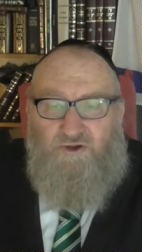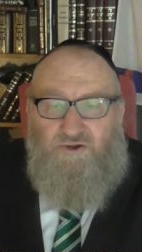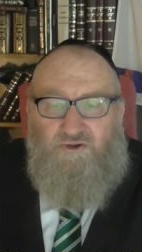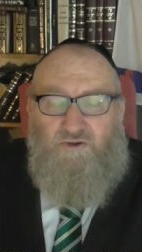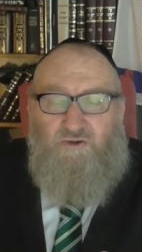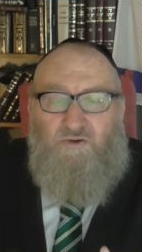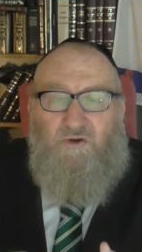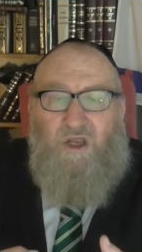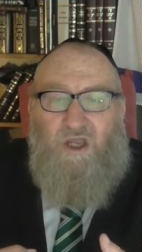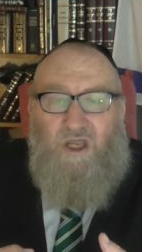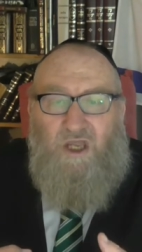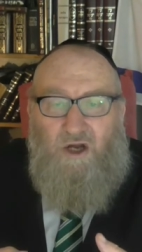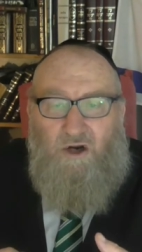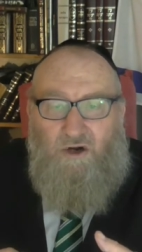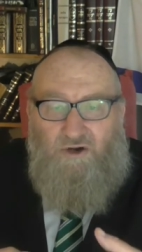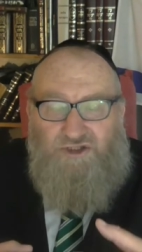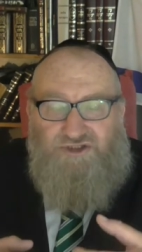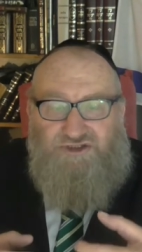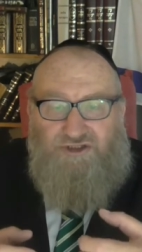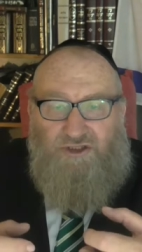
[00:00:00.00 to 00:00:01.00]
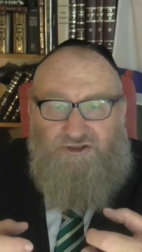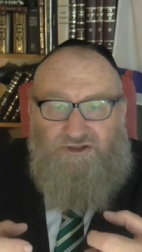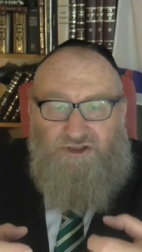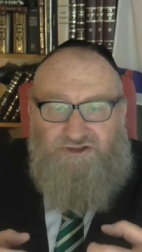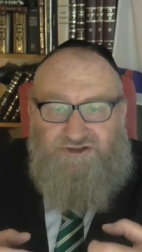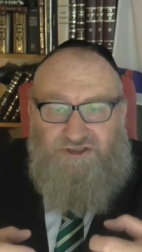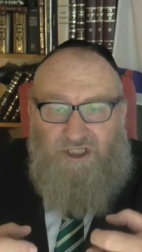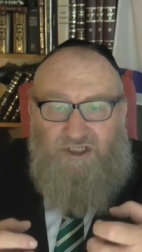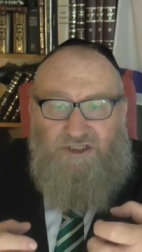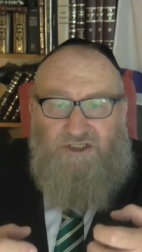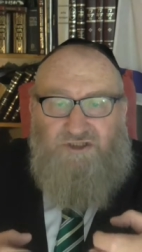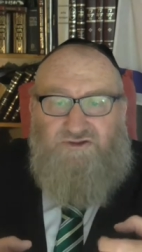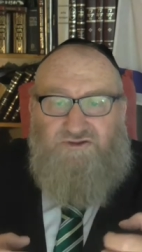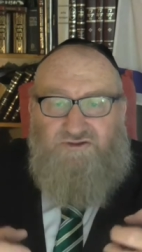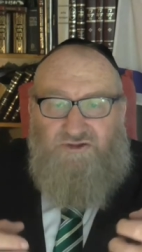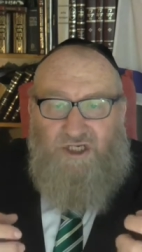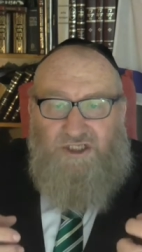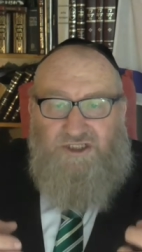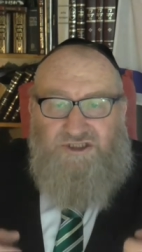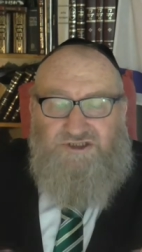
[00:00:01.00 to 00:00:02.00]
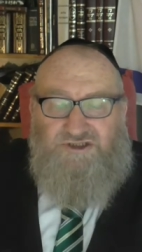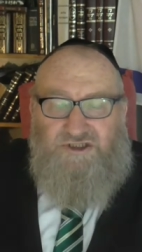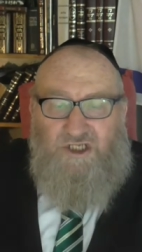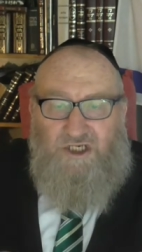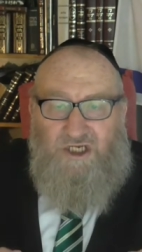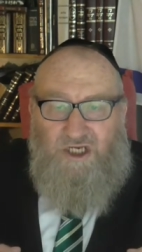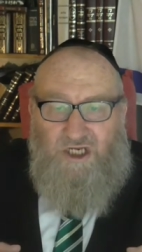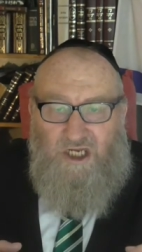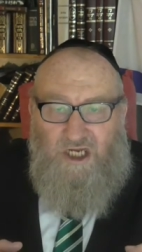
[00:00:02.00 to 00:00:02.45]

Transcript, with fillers: through horizontal gen trans,